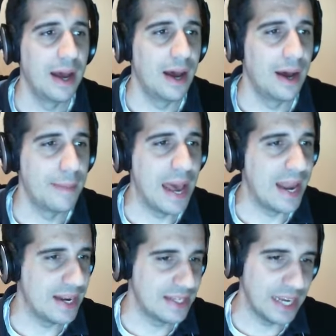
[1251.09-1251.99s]
I
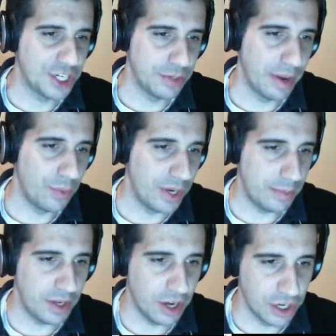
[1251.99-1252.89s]
added a section in my
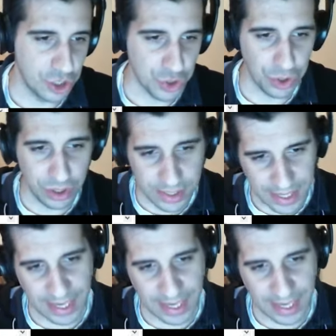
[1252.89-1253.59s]
README on controls.